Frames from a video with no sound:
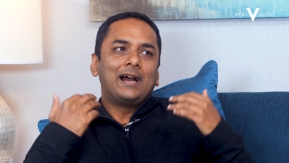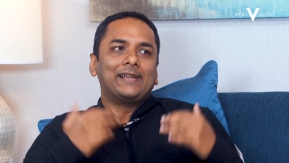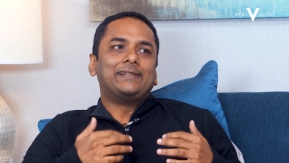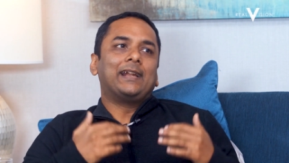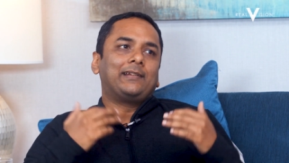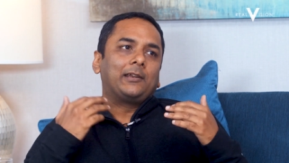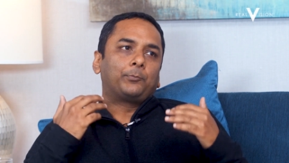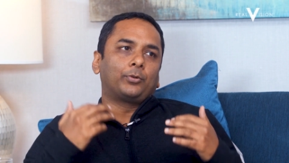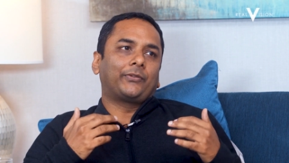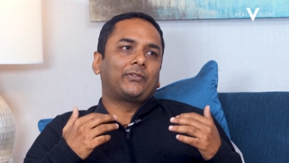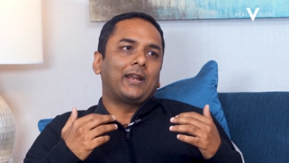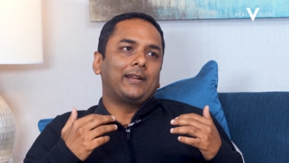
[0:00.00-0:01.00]
eidetic
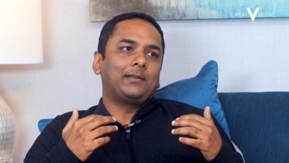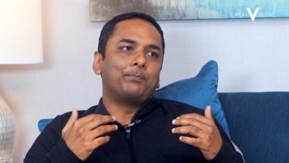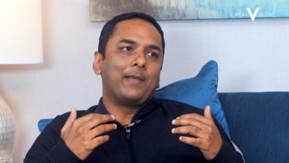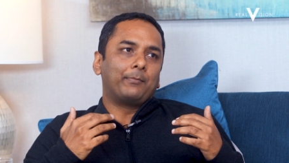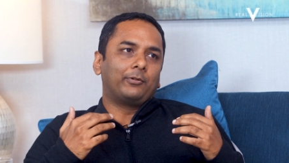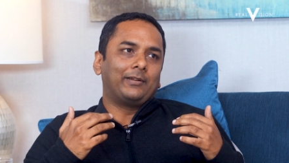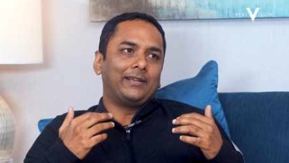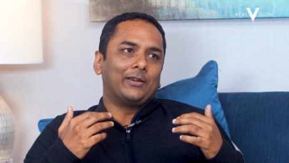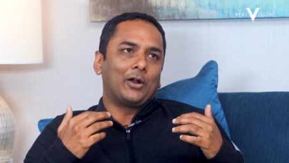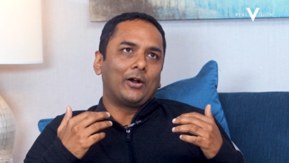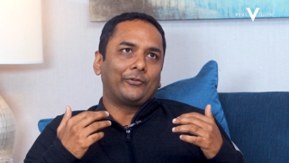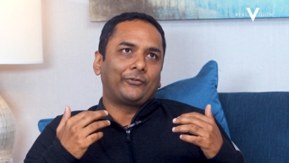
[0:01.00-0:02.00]
prosthetic memory
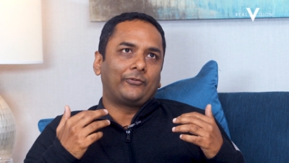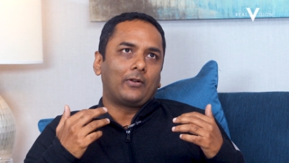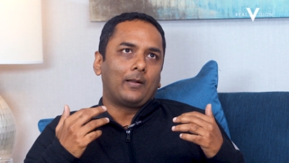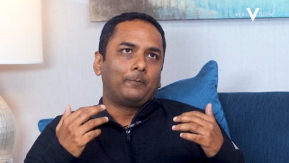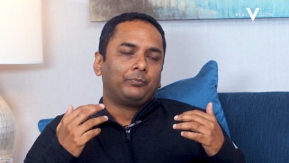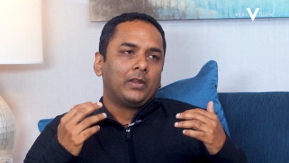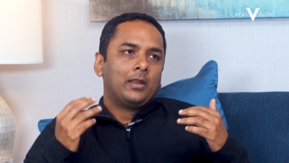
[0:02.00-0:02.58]
of uh,